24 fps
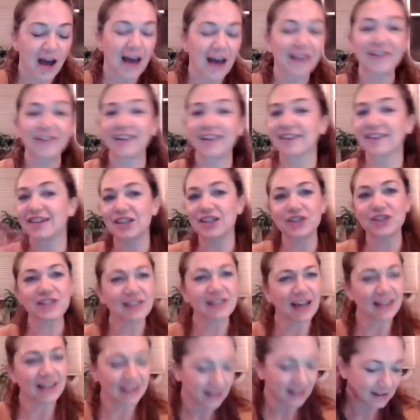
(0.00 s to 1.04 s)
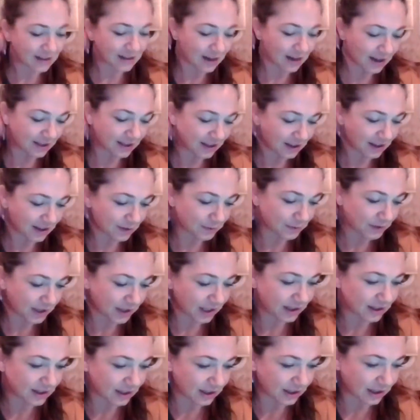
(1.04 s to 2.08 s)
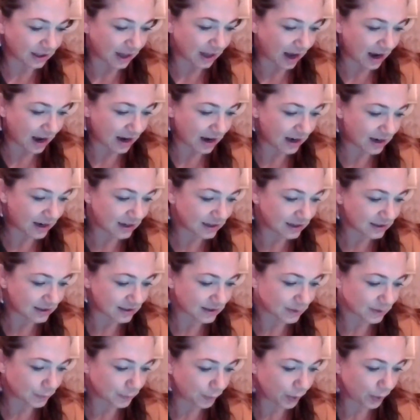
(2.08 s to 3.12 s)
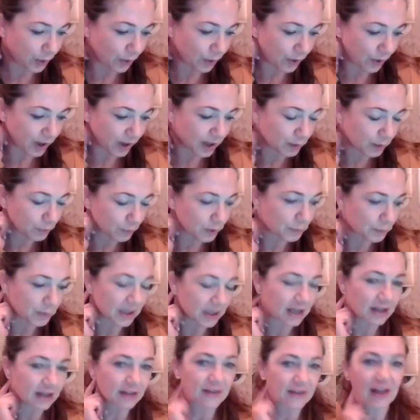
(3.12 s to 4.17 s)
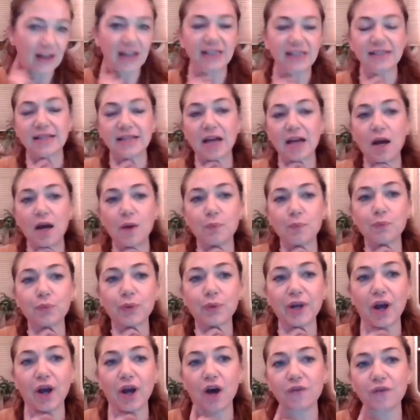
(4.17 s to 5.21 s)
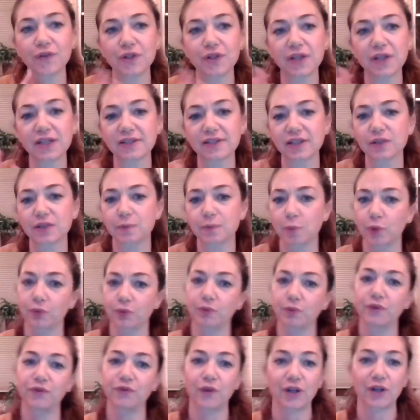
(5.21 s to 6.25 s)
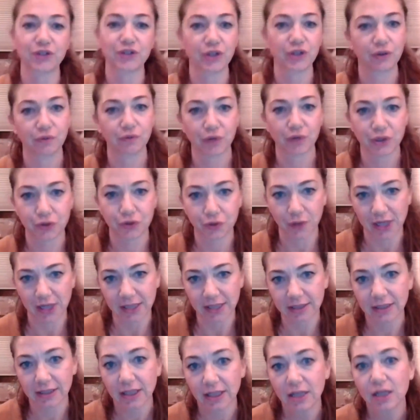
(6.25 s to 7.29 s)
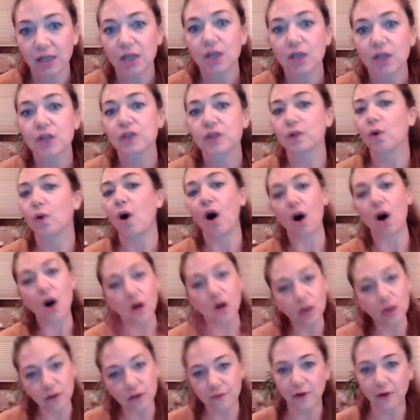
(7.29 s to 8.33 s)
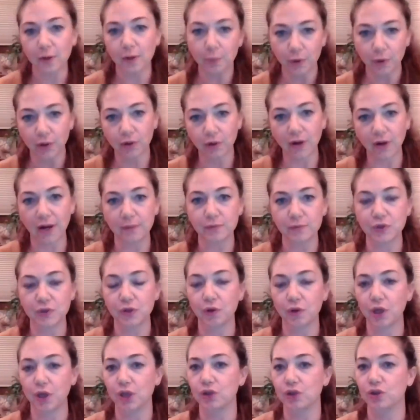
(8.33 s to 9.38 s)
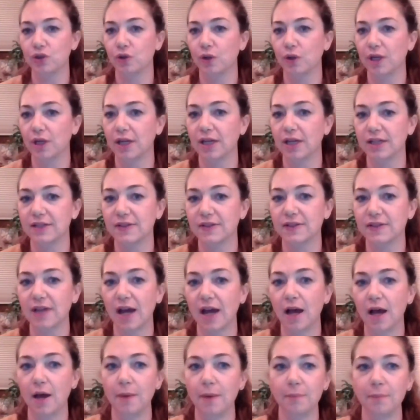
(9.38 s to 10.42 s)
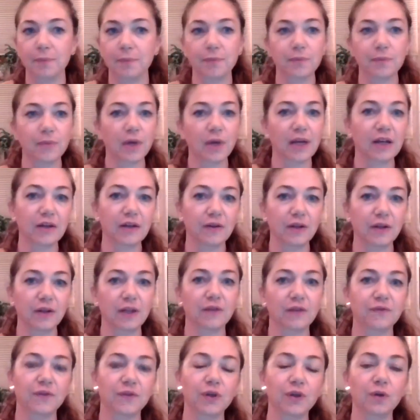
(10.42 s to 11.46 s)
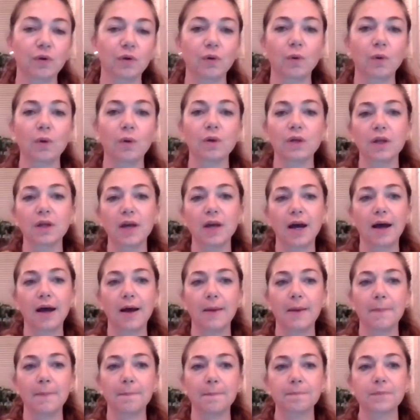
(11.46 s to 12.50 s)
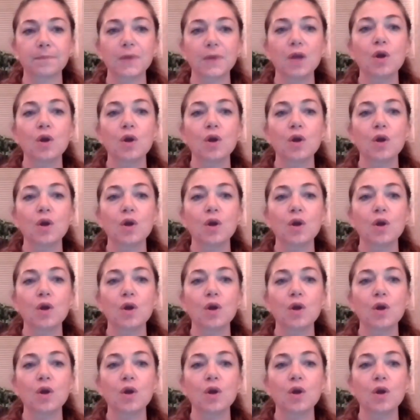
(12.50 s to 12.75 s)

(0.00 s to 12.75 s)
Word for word: And then just I think I think really the last point would be that um, we offer these as both refresh and retreat. So all of our programs, you can join us um, if you um,